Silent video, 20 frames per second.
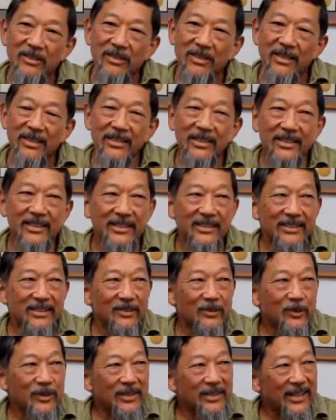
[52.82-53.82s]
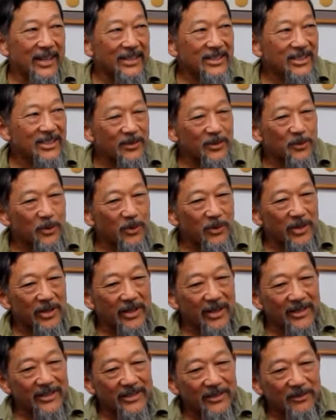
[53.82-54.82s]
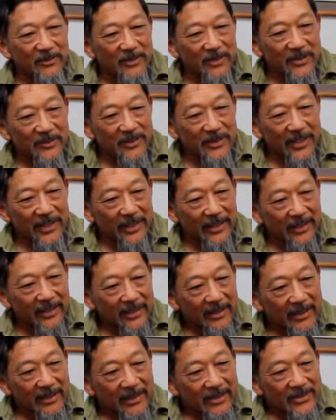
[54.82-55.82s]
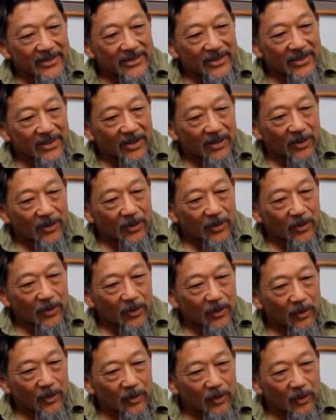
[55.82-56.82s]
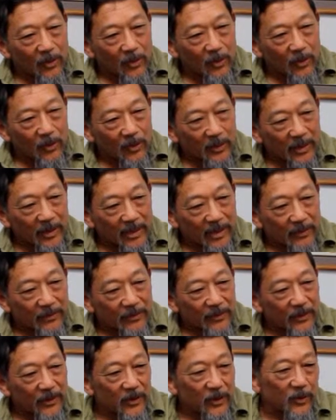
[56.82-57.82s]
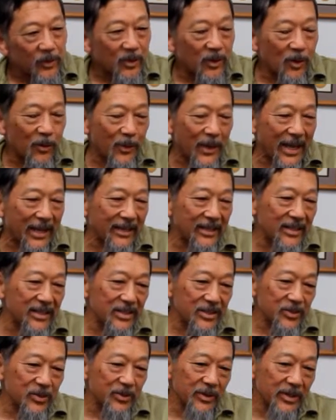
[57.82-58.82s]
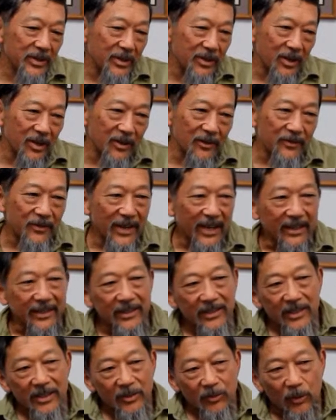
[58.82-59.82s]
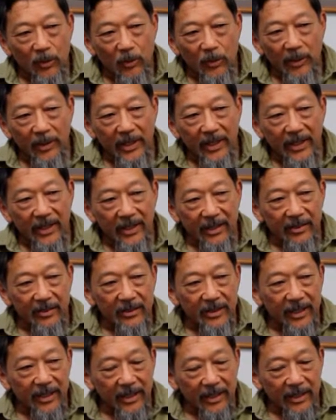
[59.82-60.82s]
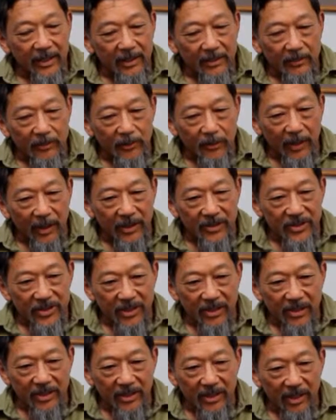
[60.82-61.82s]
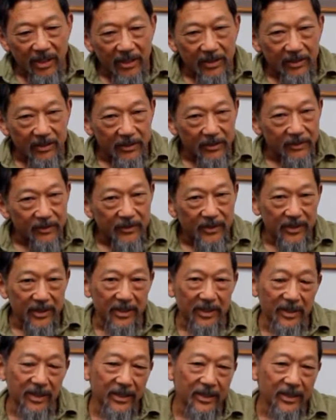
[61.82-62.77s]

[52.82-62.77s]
Well, actually, I was born in 1950. So if you go back in history, though, in fact, we're working on a project in honor of the